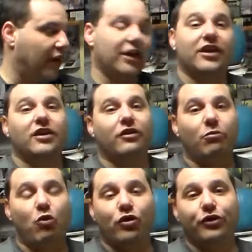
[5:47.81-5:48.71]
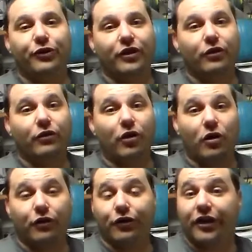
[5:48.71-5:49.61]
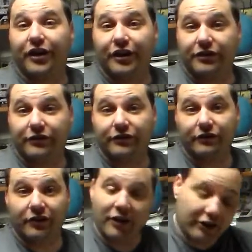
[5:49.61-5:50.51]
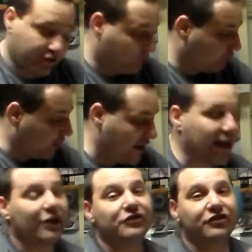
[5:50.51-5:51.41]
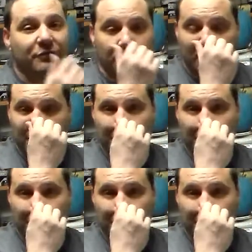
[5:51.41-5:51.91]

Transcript: And the more you kill, the harder it gets. That's just plain out and simple.